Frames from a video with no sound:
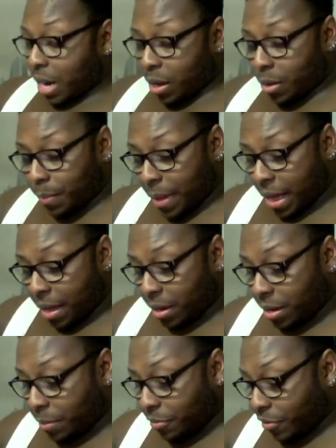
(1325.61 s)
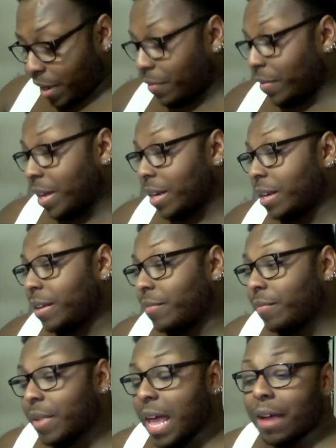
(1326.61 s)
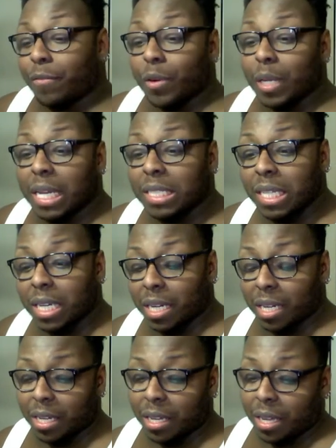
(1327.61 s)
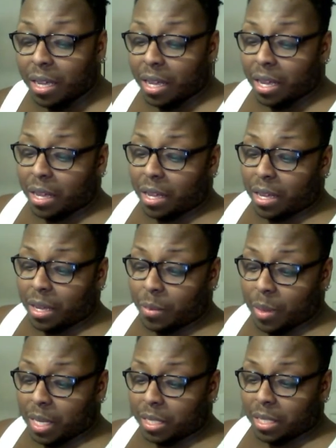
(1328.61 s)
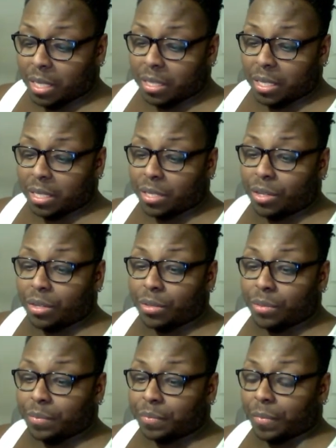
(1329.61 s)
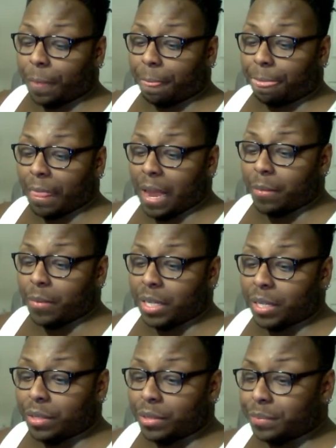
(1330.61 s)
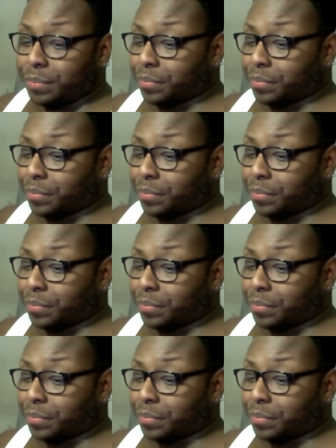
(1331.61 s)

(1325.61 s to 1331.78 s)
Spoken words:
I hope our favorite Afro-Latina is cool. I really do.